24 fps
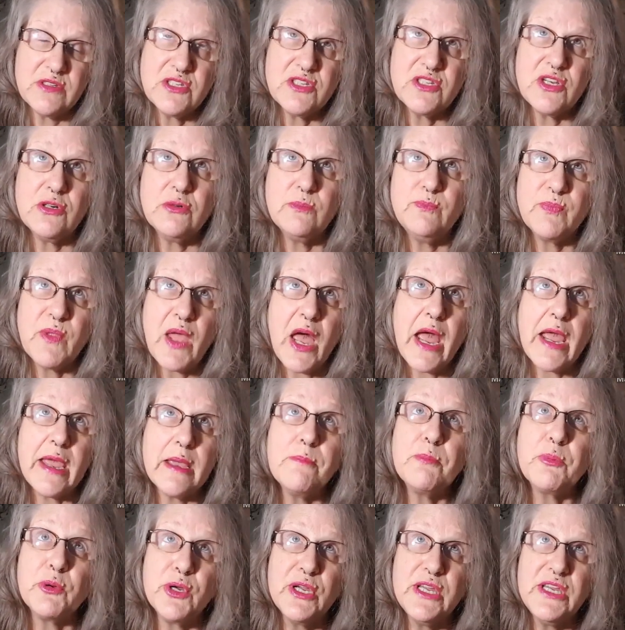So I
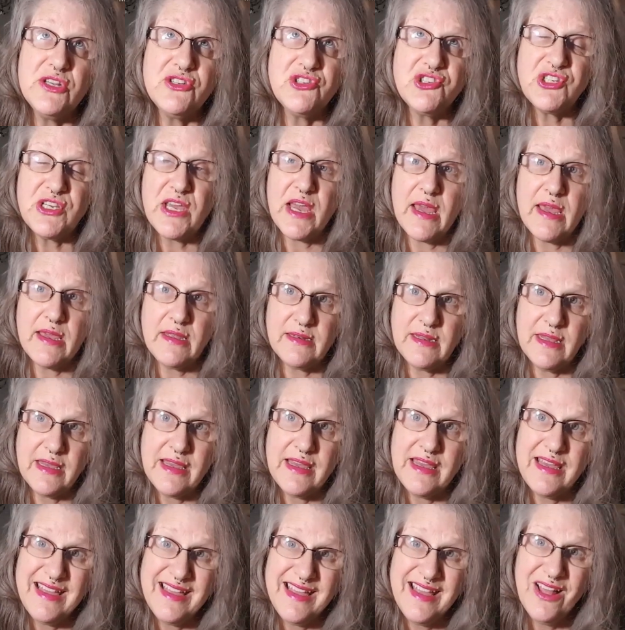appreciate
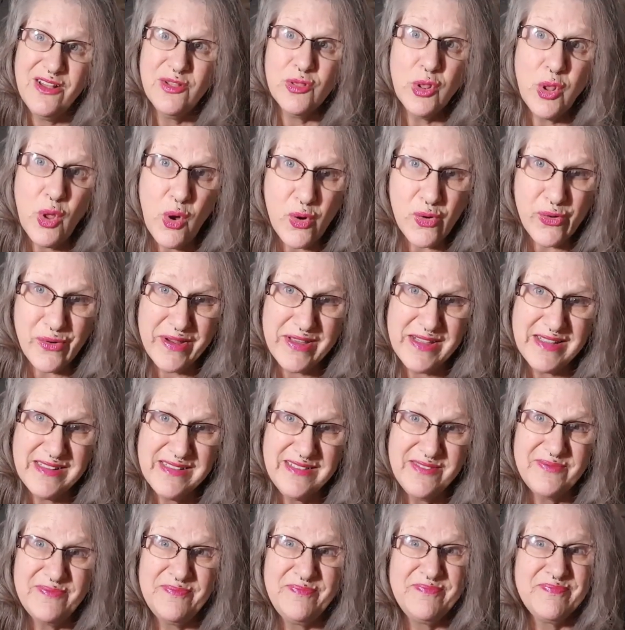Lauren
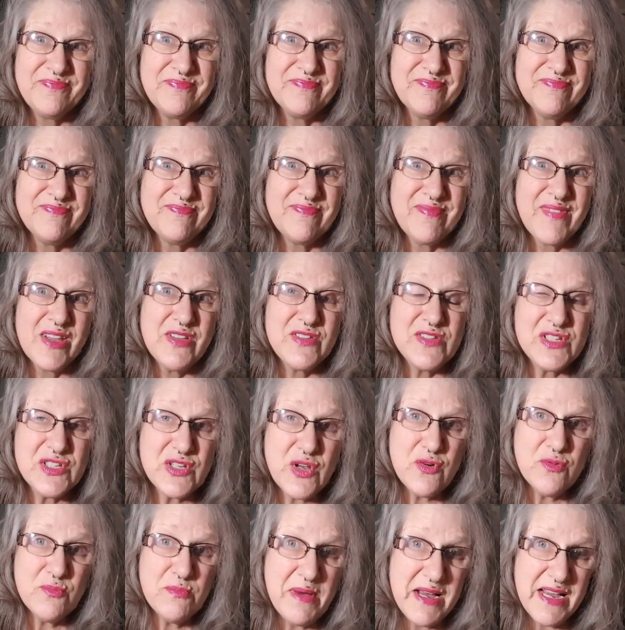
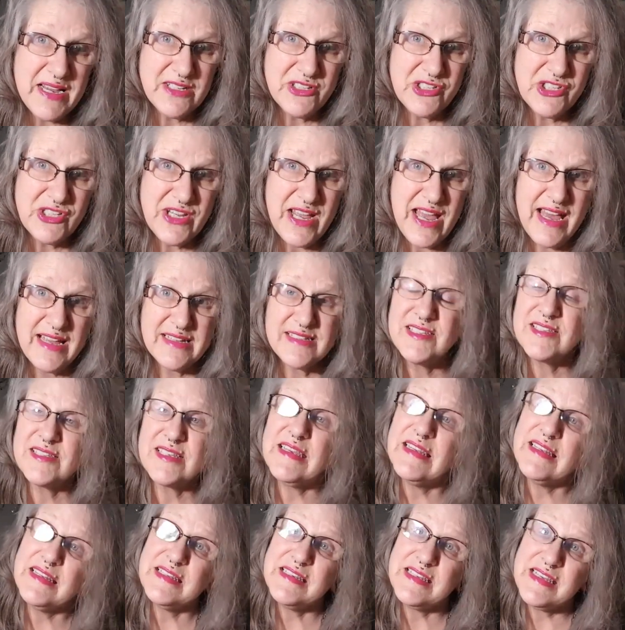so much at
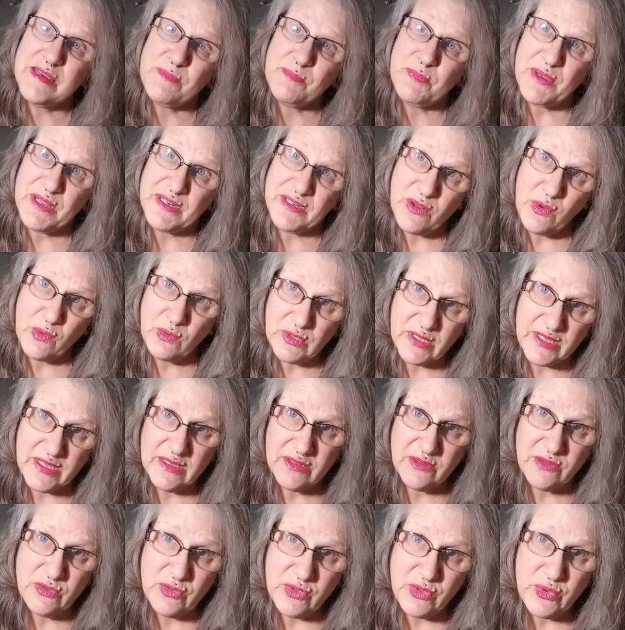Skin Deep in
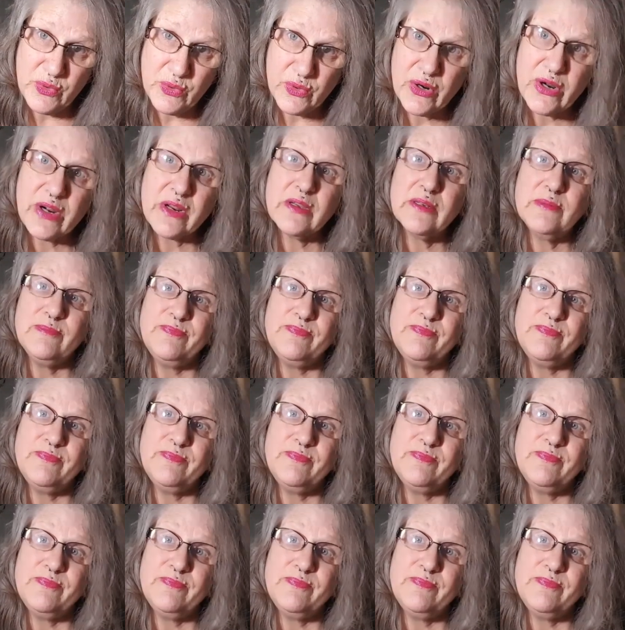Olean, New York.